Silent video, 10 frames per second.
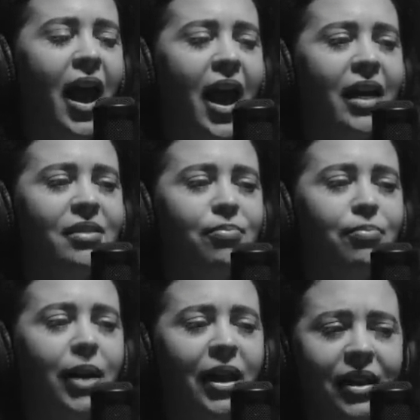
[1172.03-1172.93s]
and
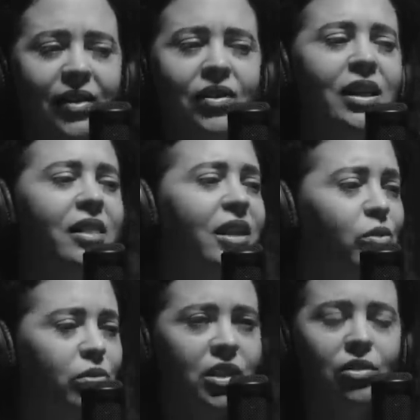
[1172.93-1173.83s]
by the evening,
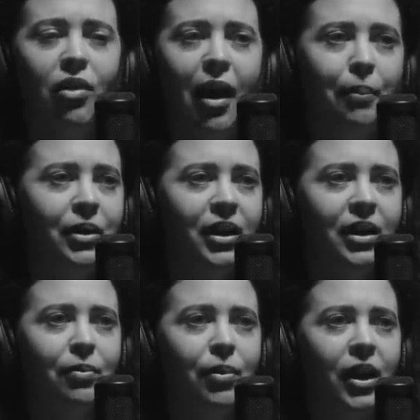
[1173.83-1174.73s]
things were still
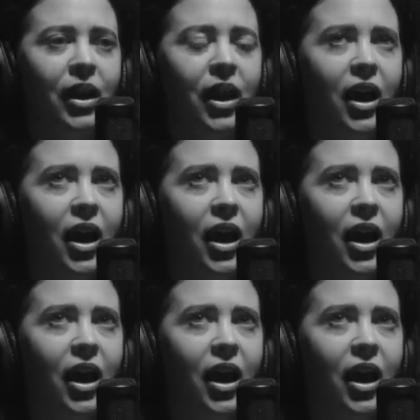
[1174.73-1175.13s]
happening, but